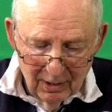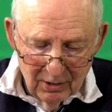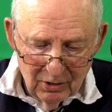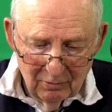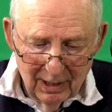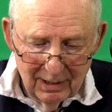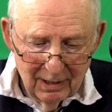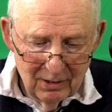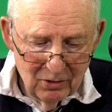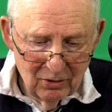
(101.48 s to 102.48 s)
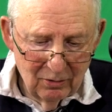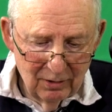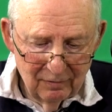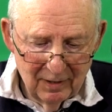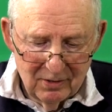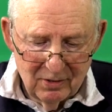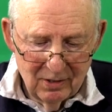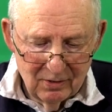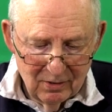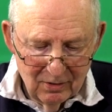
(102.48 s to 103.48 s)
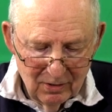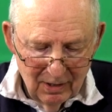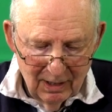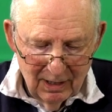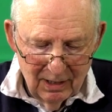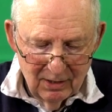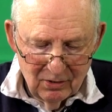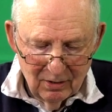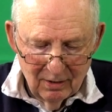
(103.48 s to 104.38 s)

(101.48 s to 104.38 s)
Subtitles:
So what I'm going to do in the first instance is,